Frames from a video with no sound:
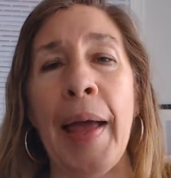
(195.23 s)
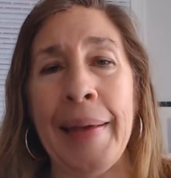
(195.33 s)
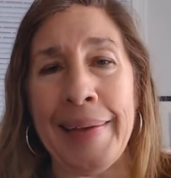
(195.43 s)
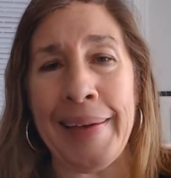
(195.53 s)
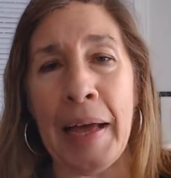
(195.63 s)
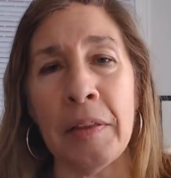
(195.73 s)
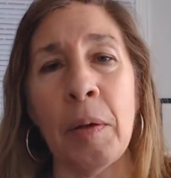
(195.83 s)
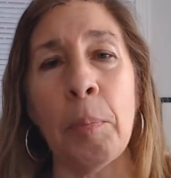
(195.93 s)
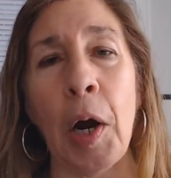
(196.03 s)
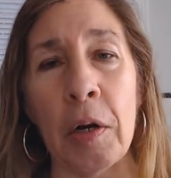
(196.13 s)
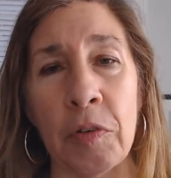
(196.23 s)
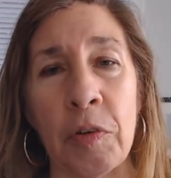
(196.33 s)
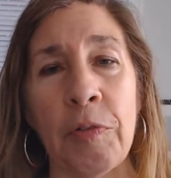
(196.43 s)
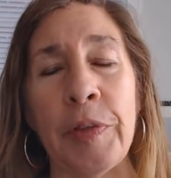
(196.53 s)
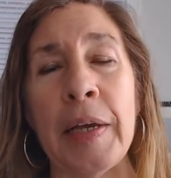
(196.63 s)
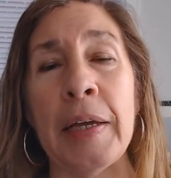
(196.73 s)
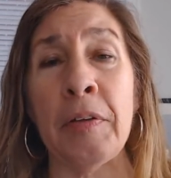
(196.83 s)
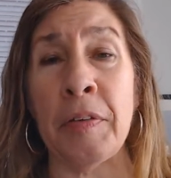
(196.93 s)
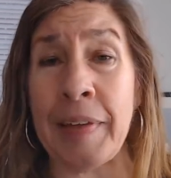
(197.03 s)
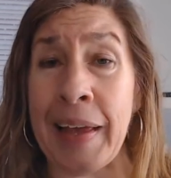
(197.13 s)
and get the parts of
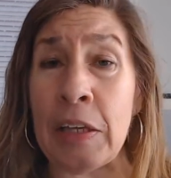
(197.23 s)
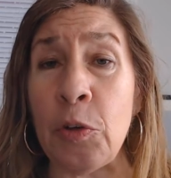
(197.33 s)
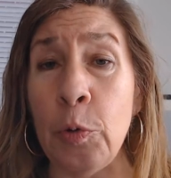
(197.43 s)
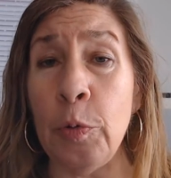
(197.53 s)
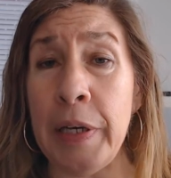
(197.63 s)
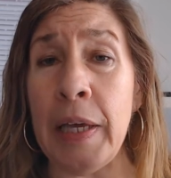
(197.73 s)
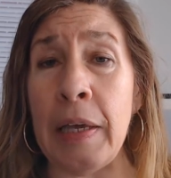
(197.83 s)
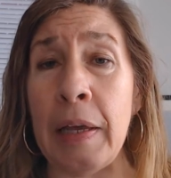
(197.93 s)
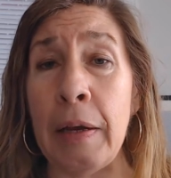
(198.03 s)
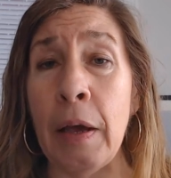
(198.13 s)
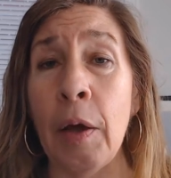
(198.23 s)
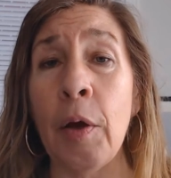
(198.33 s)
things that you need